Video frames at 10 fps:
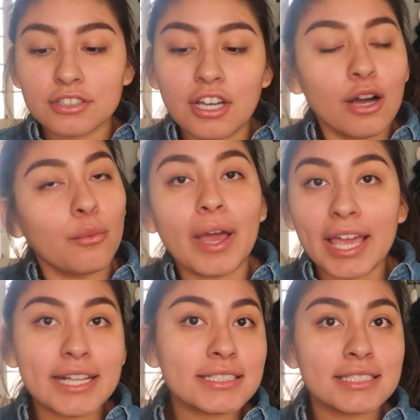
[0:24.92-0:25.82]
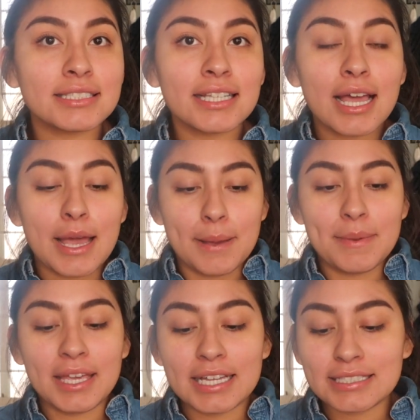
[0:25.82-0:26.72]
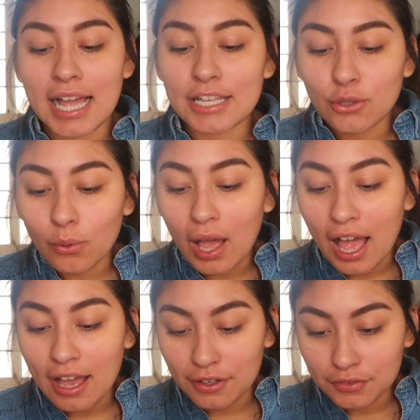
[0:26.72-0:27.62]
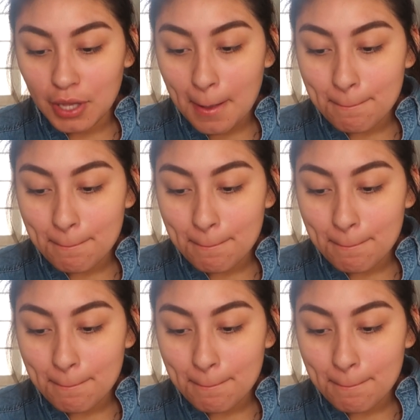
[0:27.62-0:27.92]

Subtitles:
Y'all wait, because I don't have